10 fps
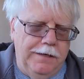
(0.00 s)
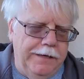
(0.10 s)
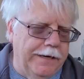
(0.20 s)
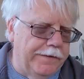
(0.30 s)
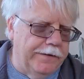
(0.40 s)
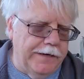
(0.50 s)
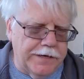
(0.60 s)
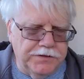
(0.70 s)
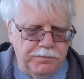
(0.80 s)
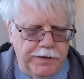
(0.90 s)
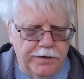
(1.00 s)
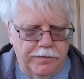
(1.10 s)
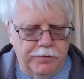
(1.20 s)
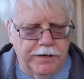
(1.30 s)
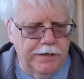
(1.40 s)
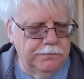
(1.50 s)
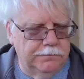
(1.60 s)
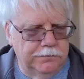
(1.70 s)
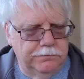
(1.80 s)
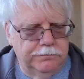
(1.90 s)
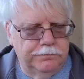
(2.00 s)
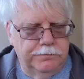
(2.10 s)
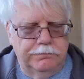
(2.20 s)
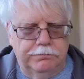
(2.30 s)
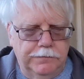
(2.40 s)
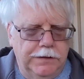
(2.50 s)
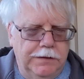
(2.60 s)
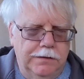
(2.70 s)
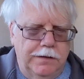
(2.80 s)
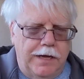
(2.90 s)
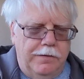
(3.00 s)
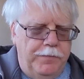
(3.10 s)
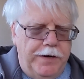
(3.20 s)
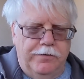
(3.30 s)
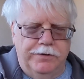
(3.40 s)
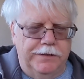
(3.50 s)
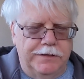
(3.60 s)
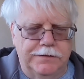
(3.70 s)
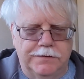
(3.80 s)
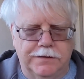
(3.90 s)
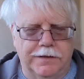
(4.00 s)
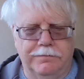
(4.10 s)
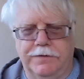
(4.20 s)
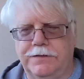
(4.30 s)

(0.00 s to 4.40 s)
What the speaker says: And the next beer I'm going to kind of pair with this, and I'm